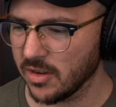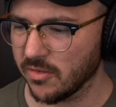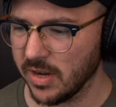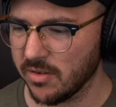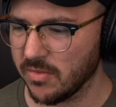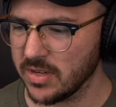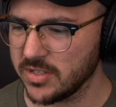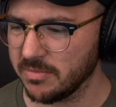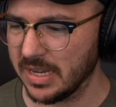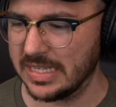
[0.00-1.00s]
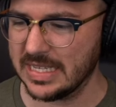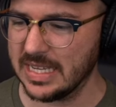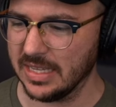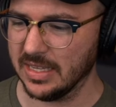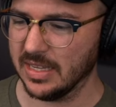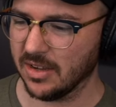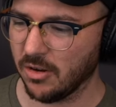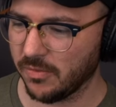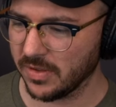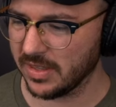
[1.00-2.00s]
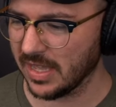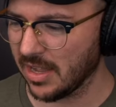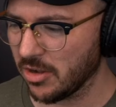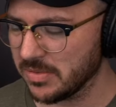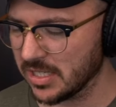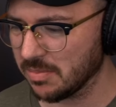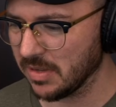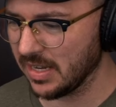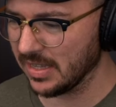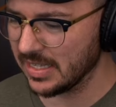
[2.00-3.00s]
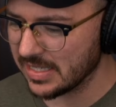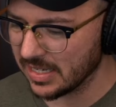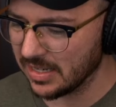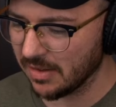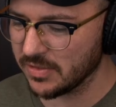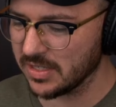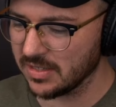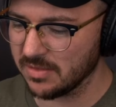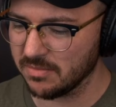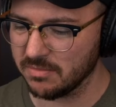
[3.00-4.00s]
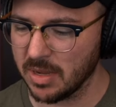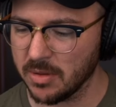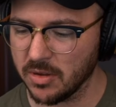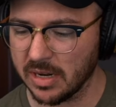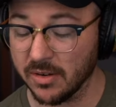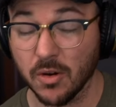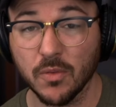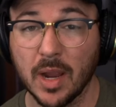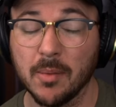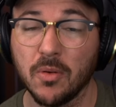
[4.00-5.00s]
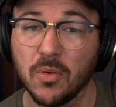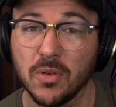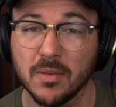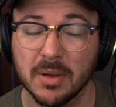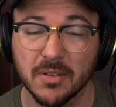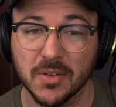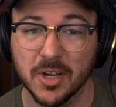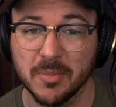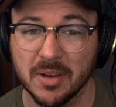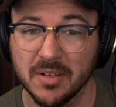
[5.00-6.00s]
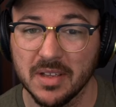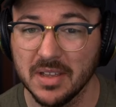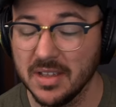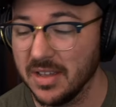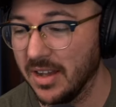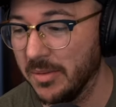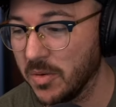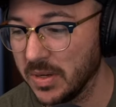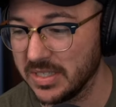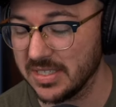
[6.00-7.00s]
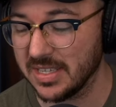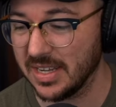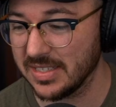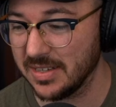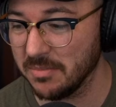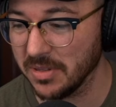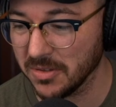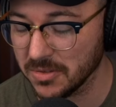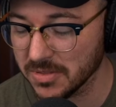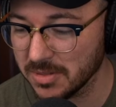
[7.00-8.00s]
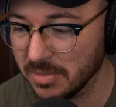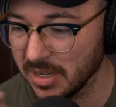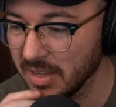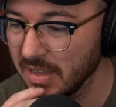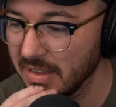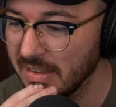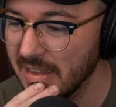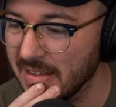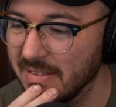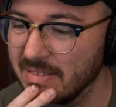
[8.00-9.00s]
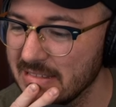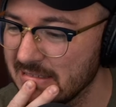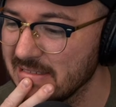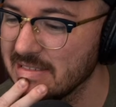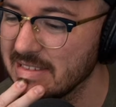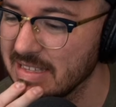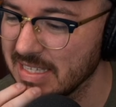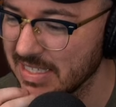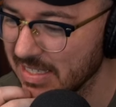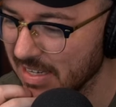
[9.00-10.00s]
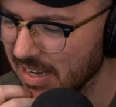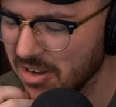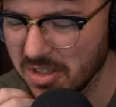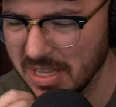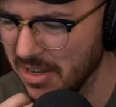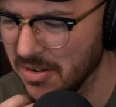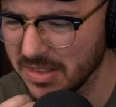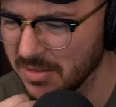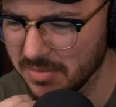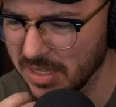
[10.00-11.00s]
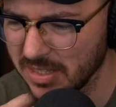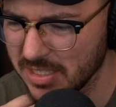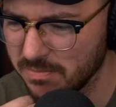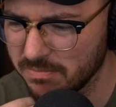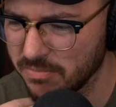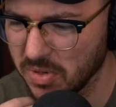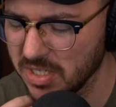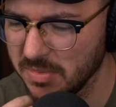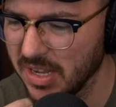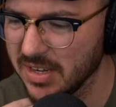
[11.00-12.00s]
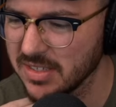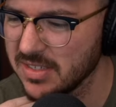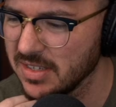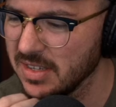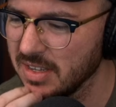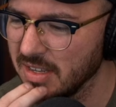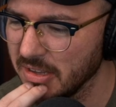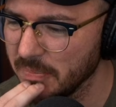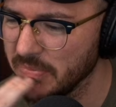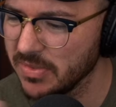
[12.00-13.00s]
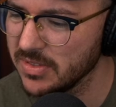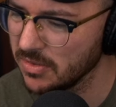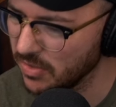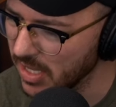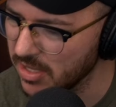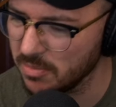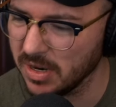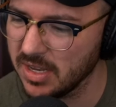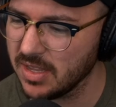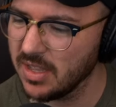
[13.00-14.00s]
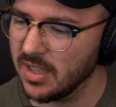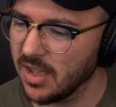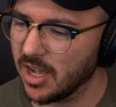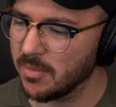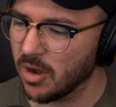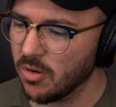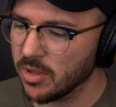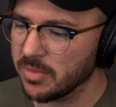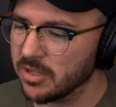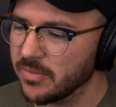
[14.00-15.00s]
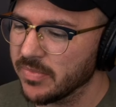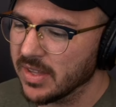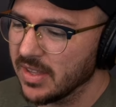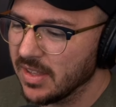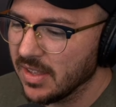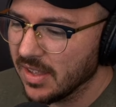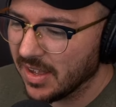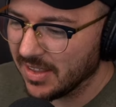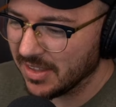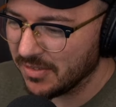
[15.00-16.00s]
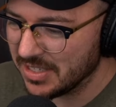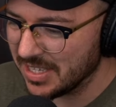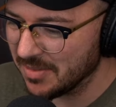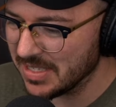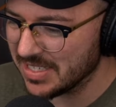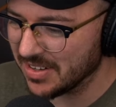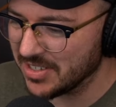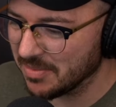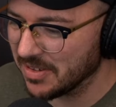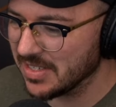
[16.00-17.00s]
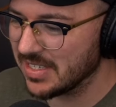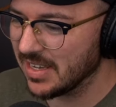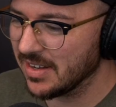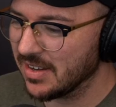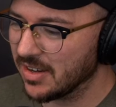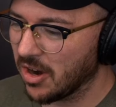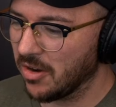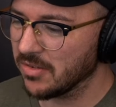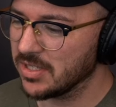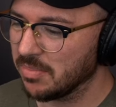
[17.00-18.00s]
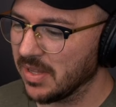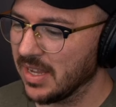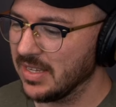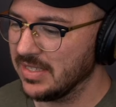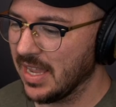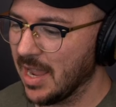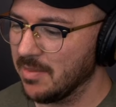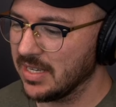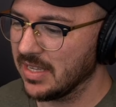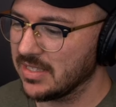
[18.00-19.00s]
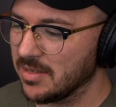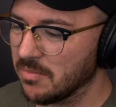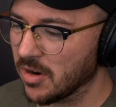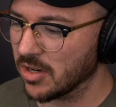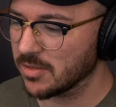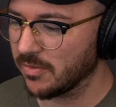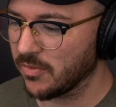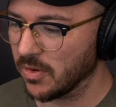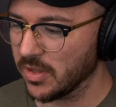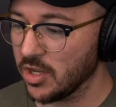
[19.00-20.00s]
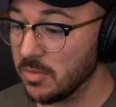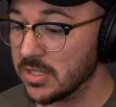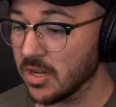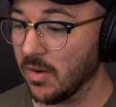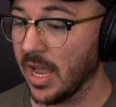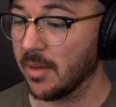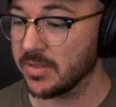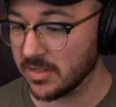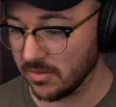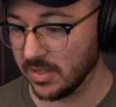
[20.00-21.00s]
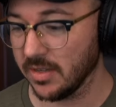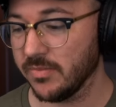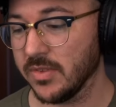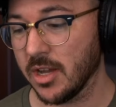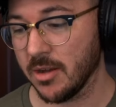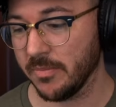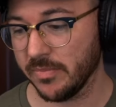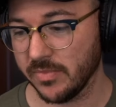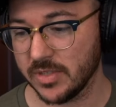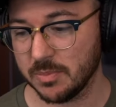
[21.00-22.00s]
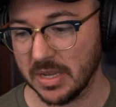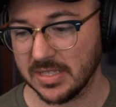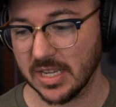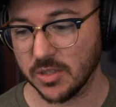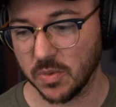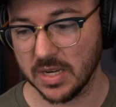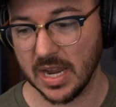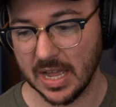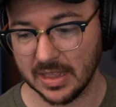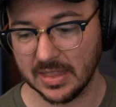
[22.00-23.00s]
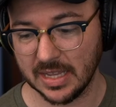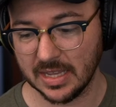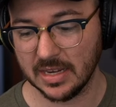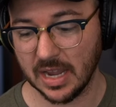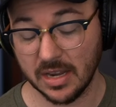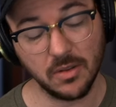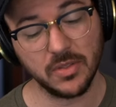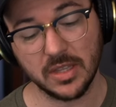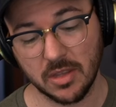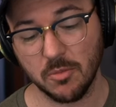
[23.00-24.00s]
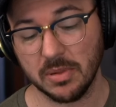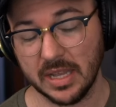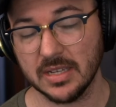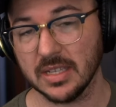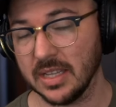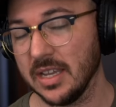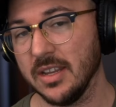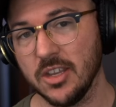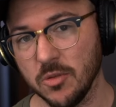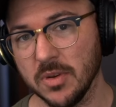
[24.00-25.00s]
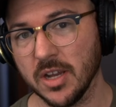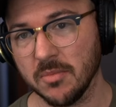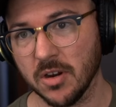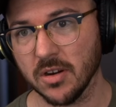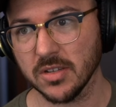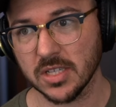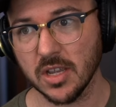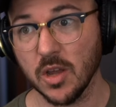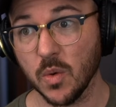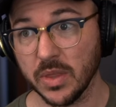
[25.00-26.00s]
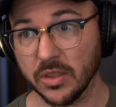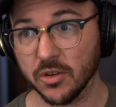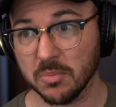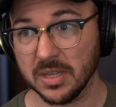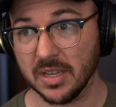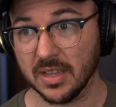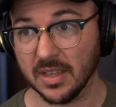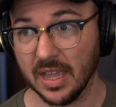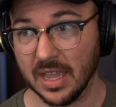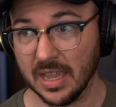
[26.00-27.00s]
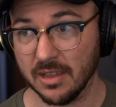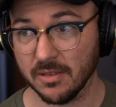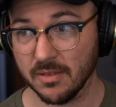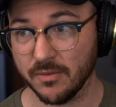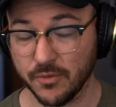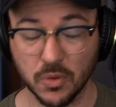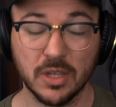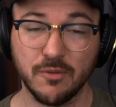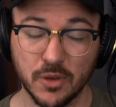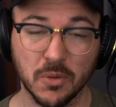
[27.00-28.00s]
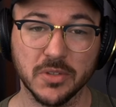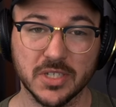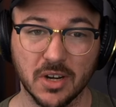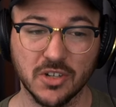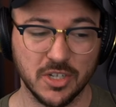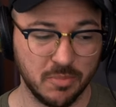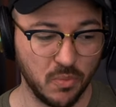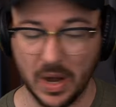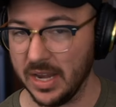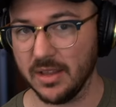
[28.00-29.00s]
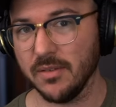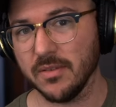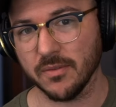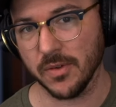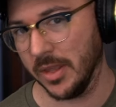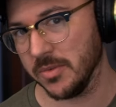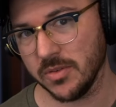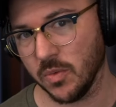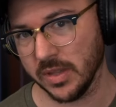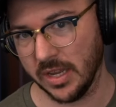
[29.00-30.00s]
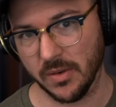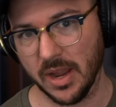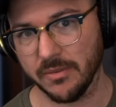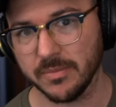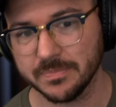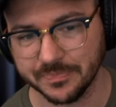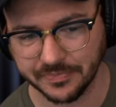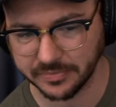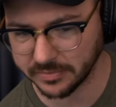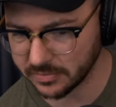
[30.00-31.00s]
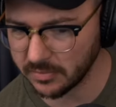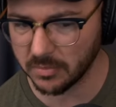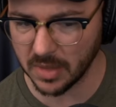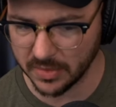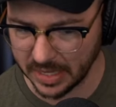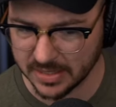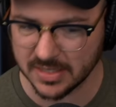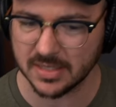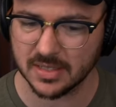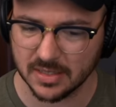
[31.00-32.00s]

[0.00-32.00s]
great question, Mike D. Hopefully that helps explain at least enough to maybe go down your own rabbit hole about learning about quick disconnects and umbilicals, but yeah, that's kind of all I know at this point, to be honest. So thank you, Mike. Oh, the bill. Love you, Tim. Is Starship going to send cargo supplies, habitats to Mars before the humans go? Absolutely. SpaceX would not land. I don't think they would plan to land a human on Mars without there being a fully fueled Starship waiting for them when they arrive. That's